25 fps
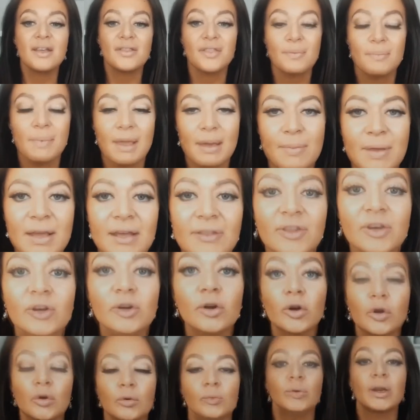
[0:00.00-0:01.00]
then maybe in the
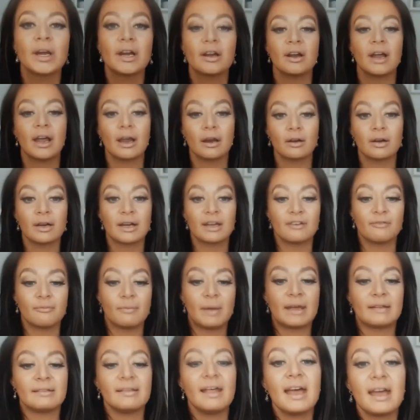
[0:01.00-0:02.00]
career area of
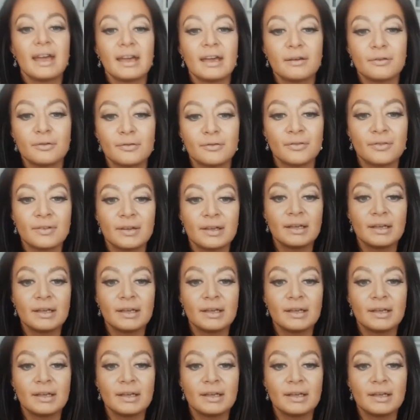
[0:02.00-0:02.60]
my life,